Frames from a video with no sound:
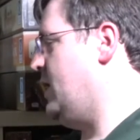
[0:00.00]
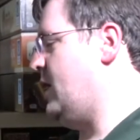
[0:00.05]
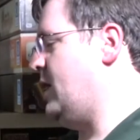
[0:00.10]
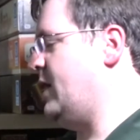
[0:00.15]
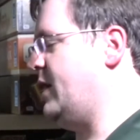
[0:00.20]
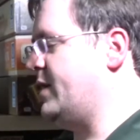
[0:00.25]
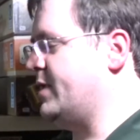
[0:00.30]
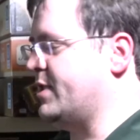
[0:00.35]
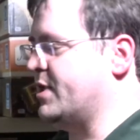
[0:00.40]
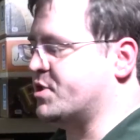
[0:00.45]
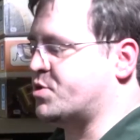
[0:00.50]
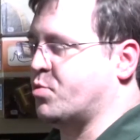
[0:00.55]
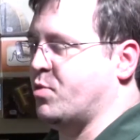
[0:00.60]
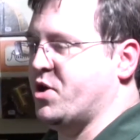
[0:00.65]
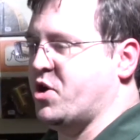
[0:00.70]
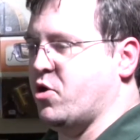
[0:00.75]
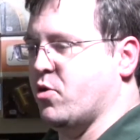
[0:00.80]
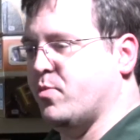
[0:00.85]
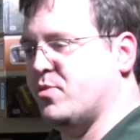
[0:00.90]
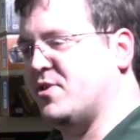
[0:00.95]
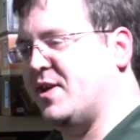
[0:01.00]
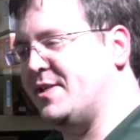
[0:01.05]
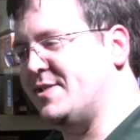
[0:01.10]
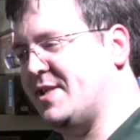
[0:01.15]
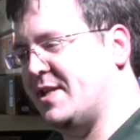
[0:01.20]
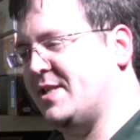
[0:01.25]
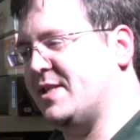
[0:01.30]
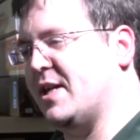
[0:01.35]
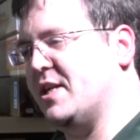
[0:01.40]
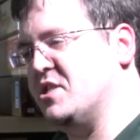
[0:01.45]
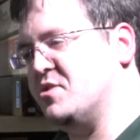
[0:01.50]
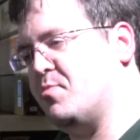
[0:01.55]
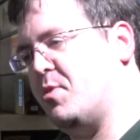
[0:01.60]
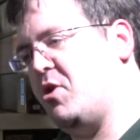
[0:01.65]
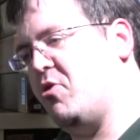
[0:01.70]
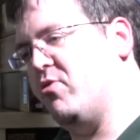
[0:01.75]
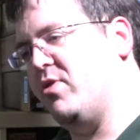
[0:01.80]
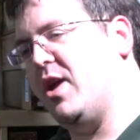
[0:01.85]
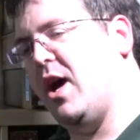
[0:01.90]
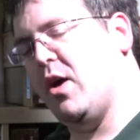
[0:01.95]
in this one you're placing dice, but
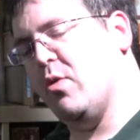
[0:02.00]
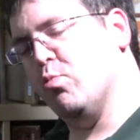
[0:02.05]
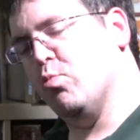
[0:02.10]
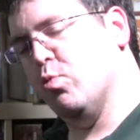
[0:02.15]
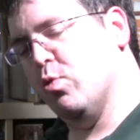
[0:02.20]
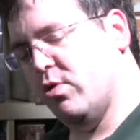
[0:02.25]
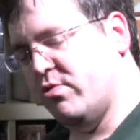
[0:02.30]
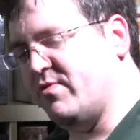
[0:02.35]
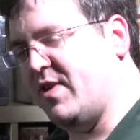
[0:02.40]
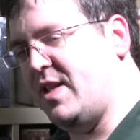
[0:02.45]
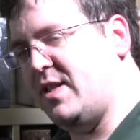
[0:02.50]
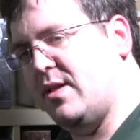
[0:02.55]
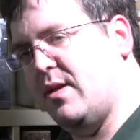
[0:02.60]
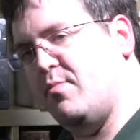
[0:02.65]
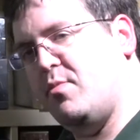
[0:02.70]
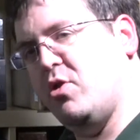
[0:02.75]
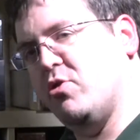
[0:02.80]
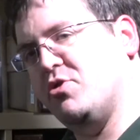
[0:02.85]
you're not rolling them.